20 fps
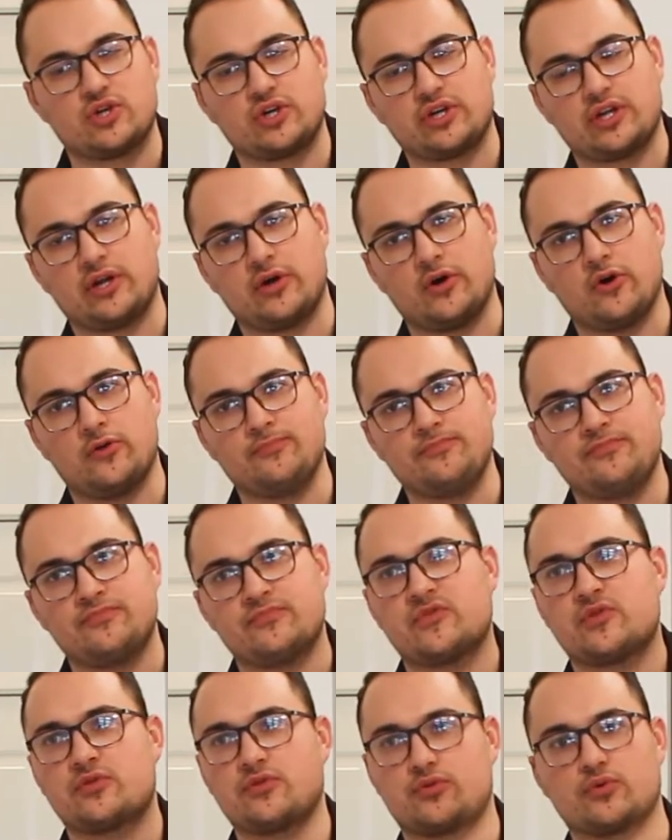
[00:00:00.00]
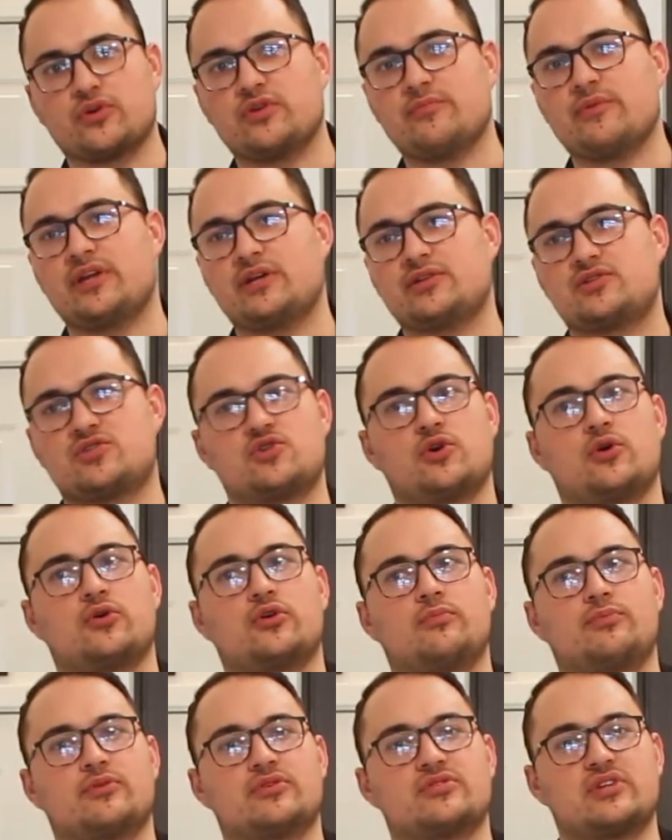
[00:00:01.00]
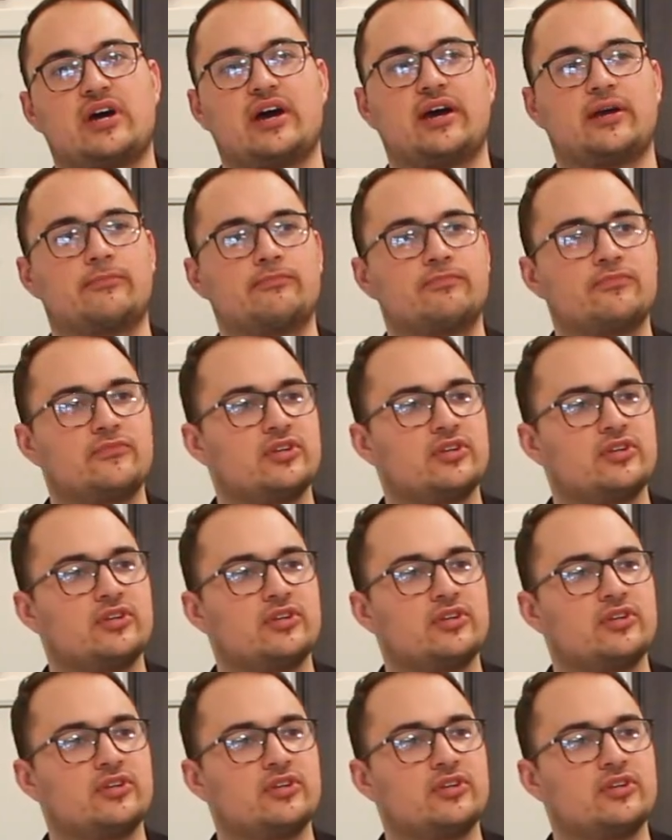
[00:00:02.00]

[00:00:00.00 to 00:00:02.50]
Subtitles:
cook it at home, 3 minutes total per side.